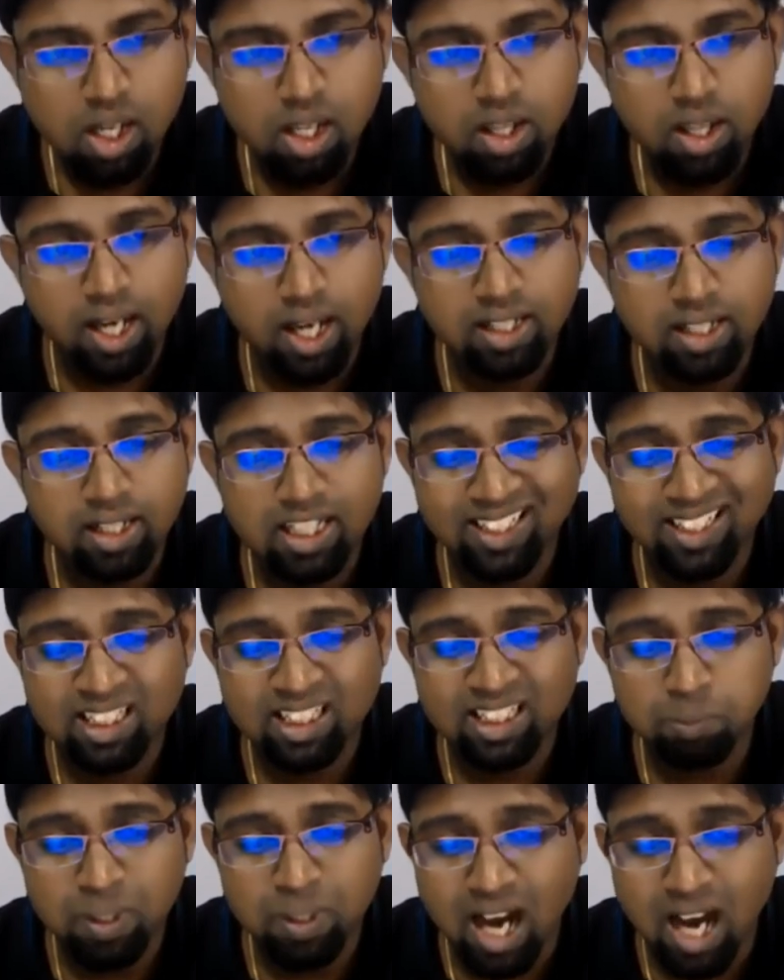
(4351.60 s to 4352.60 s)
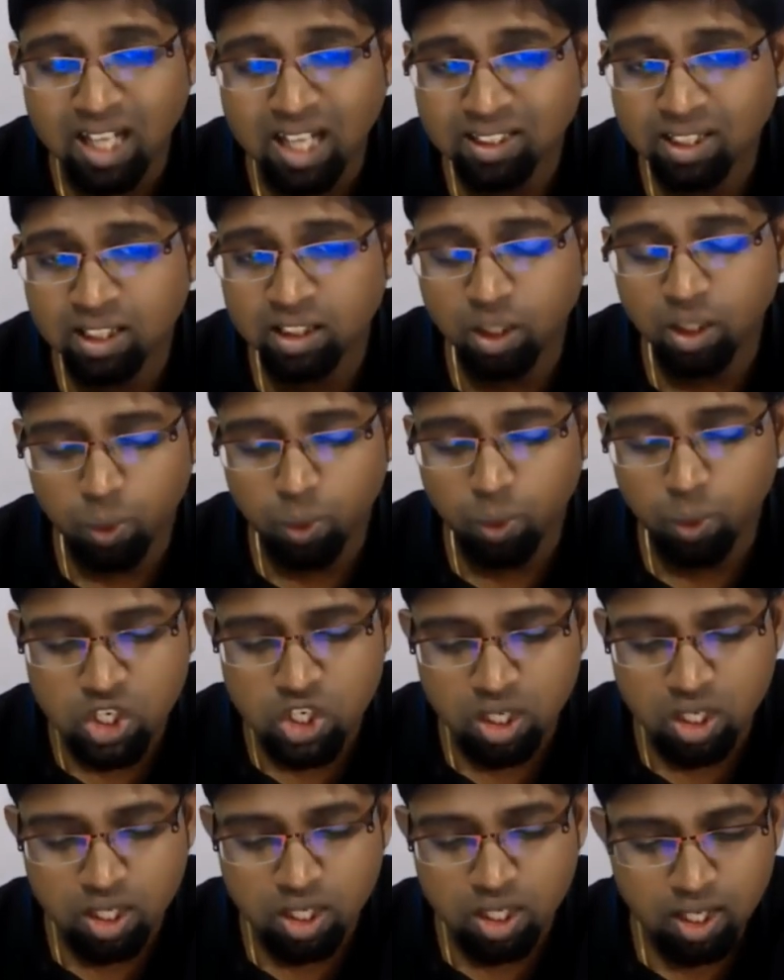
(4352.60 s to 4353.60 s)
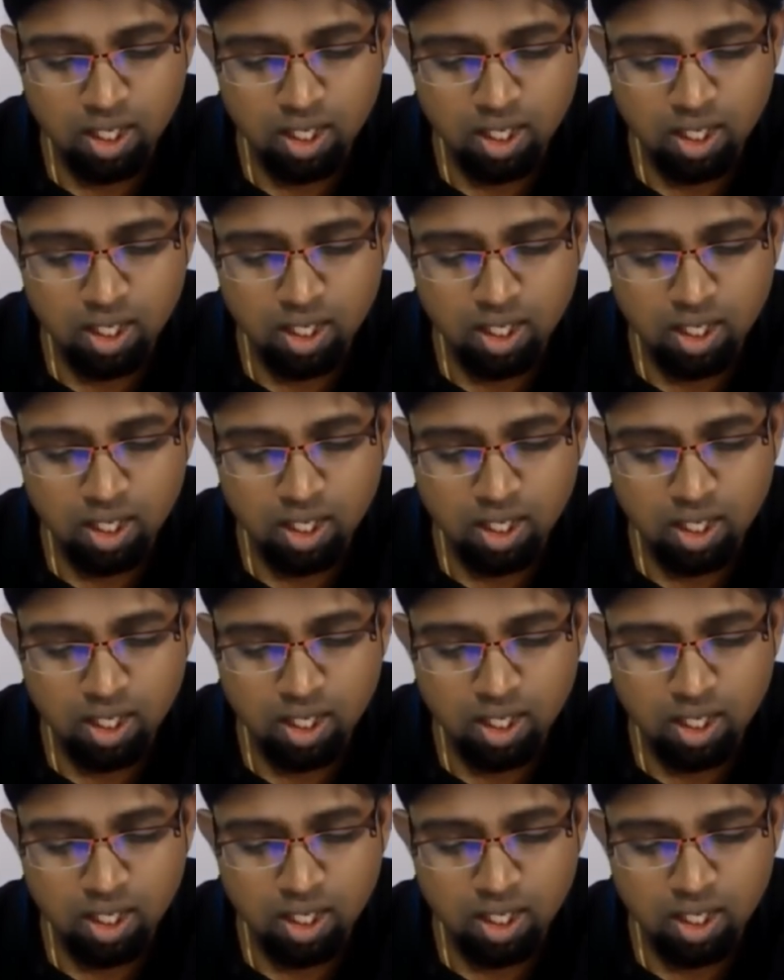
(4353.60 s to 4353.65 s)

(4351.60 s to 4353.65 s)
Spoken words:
right? This has been asked in the question.